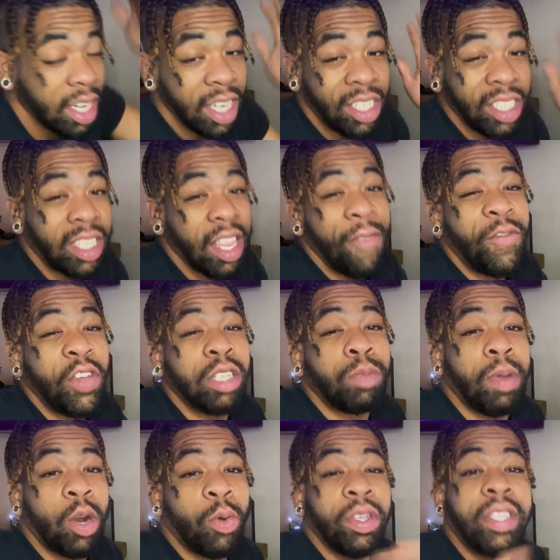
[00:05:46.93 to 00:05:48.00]
It feels
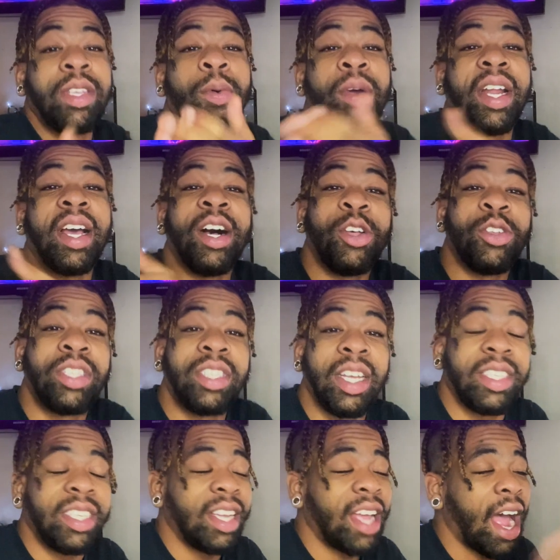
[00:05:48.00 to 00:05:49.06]
better when someone else
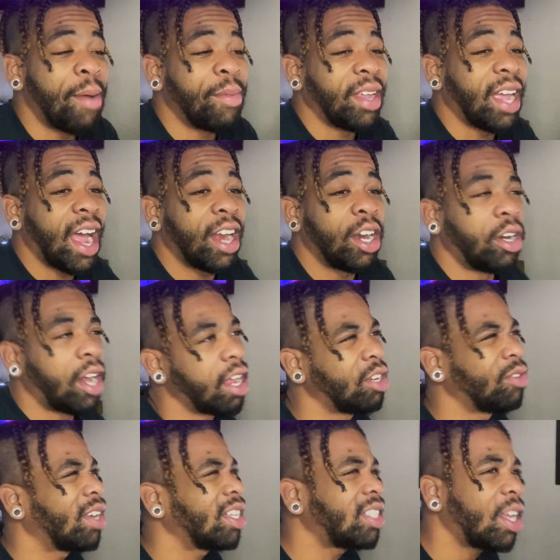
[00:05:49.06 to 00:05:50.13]
does it. I mean, I don't know.
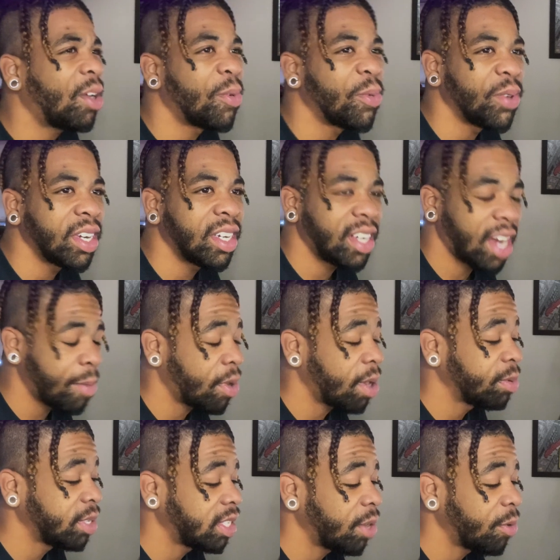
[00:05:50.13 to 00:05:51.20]
Do I sound weird? I
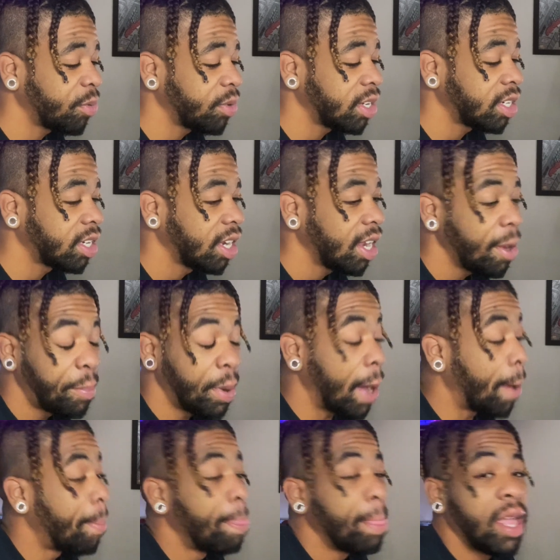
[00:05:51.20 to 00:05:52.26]
probably sound weird.
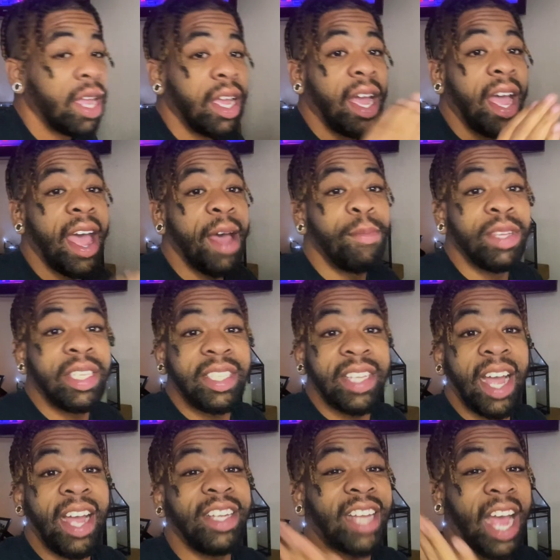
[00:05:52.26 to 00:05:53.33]
But head
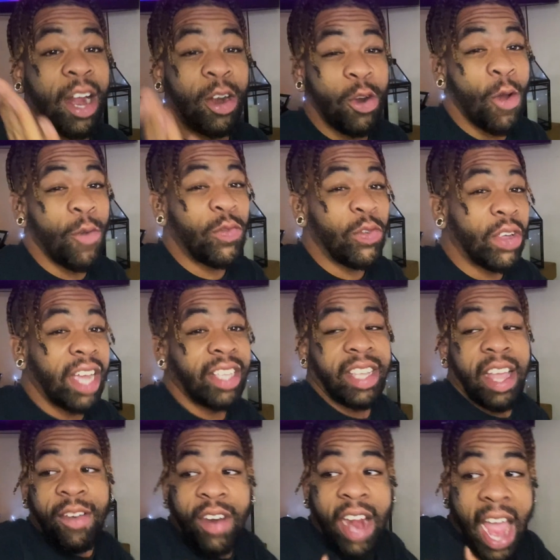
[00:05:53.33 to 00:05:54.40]
massage. I don't know if you guys
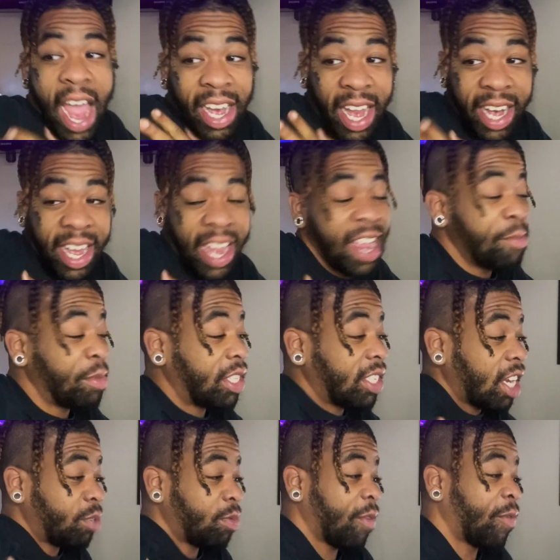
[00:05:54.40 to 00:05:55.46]
ever had like a head
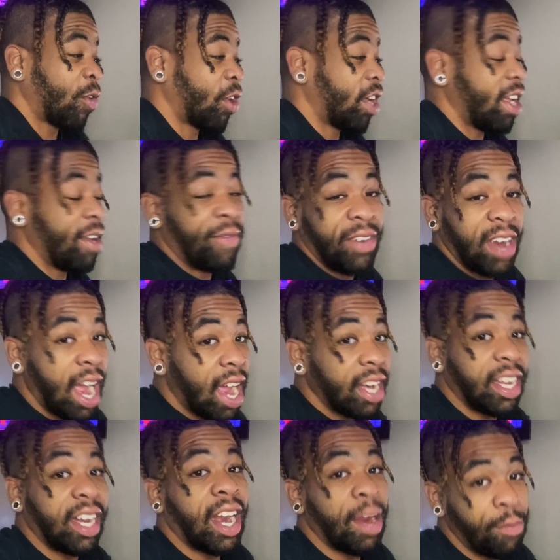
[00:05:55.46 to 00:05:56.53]
massage before. If
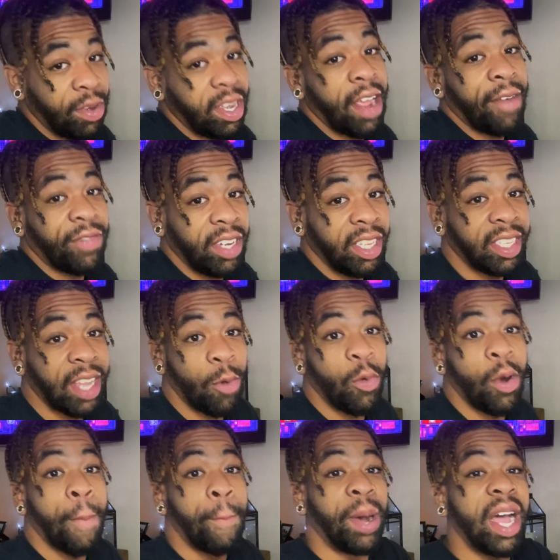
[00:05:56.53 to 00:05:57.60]
not, then I definitely sound
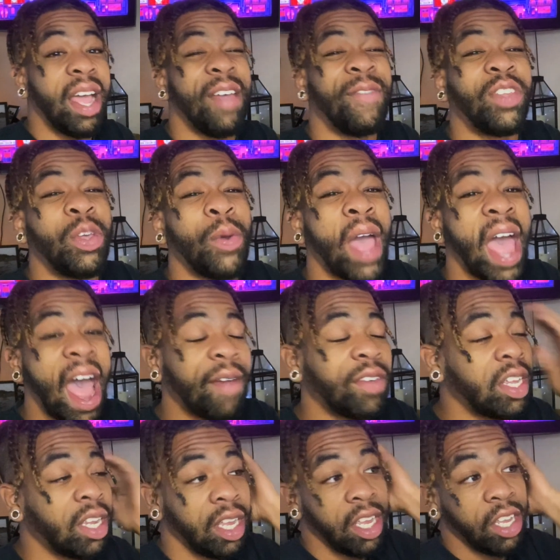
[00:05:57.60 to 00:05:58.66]
weird. But if you
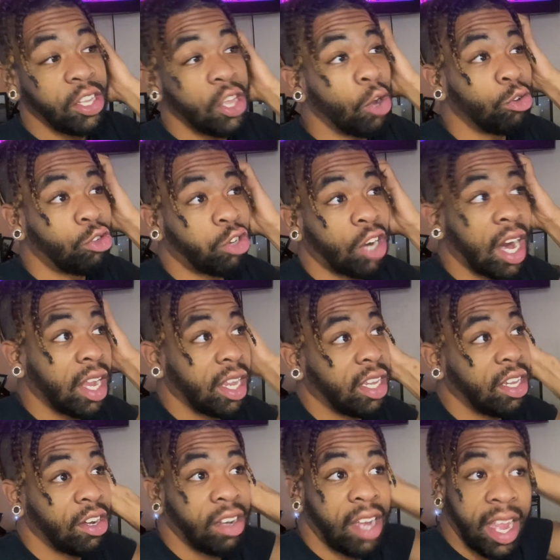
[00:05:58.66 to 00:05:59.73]
haven't, yo, try it.
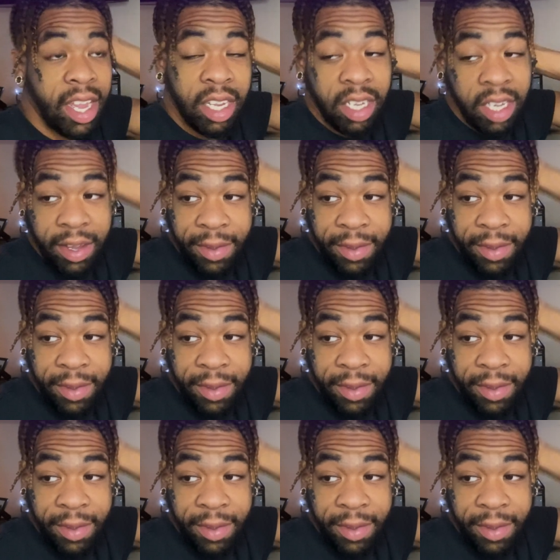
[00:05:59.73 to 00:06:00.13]
You know, like.